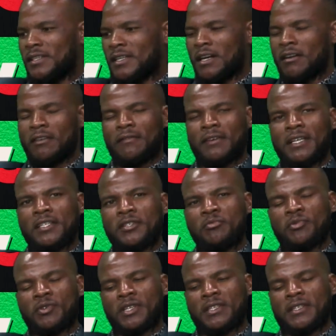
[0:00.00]
our vice
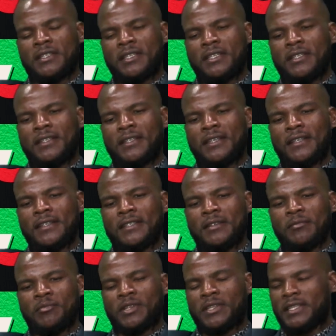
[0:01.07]
president as a
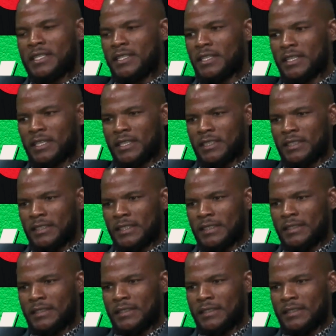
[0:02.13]
presidential candidate.